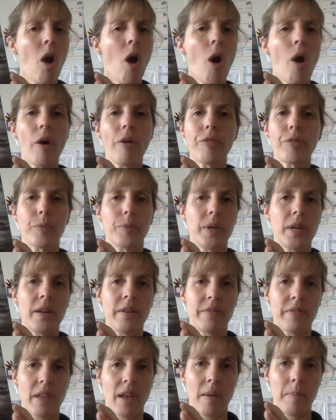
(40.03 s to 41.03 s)
All three
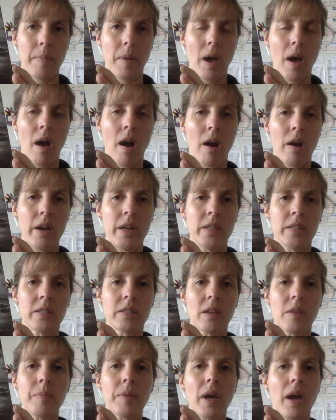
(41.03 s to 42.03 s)
of them are in
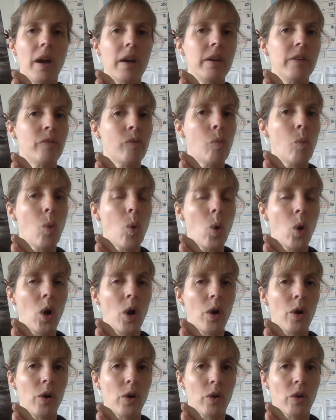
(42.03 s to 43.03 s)
some kind of
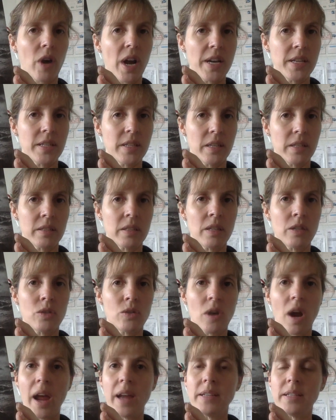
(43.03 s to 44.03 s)
war or crisis and
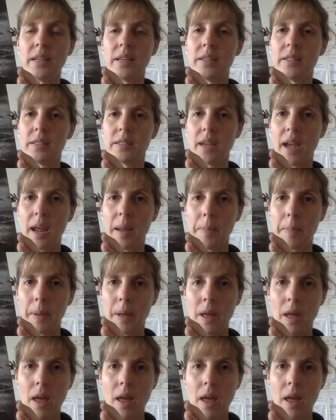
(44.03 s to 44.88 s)
trying to escape.